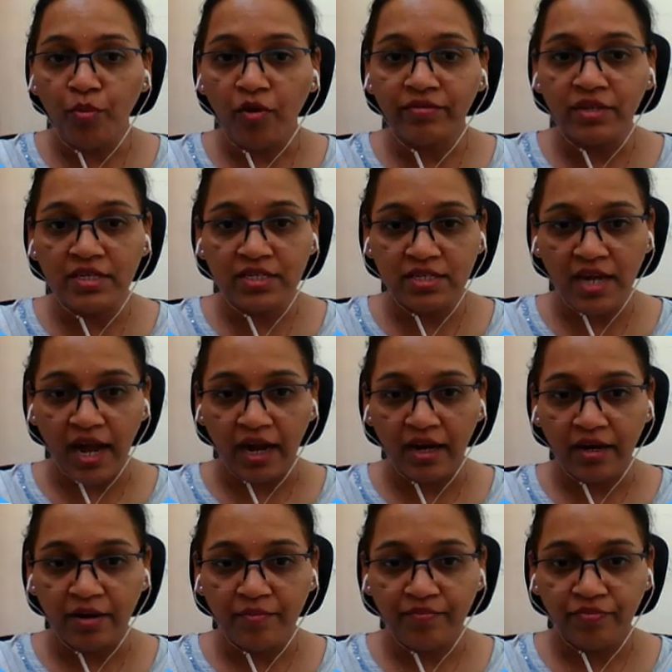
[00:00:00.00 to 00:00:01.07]
of the stack,
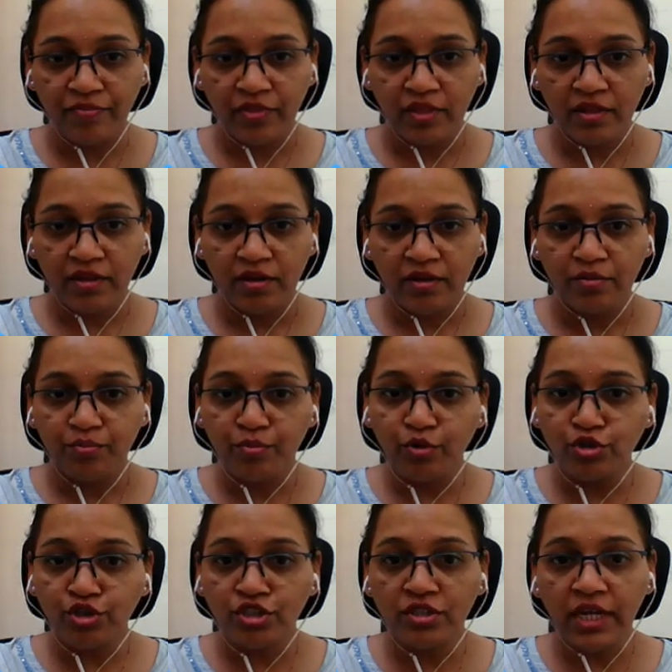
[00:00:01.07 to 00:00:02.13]

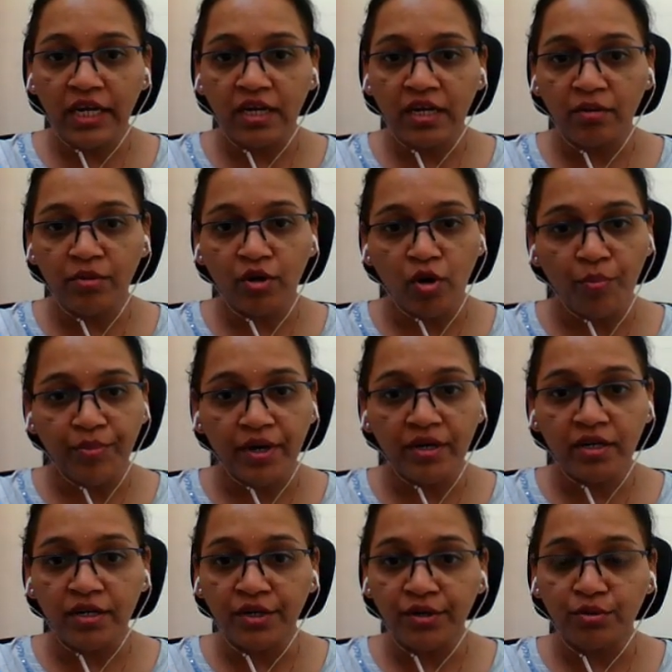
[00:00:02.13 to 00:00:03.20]
push the incoming
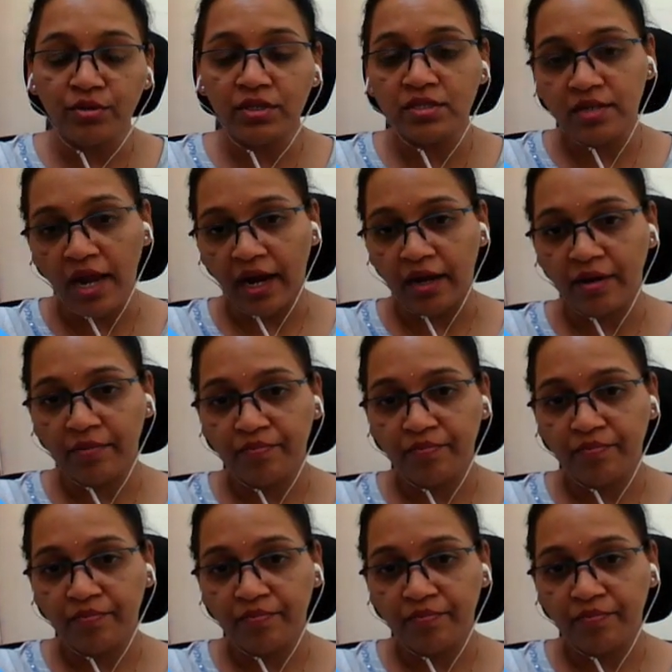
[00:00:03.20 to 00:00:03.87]
operator into the stack.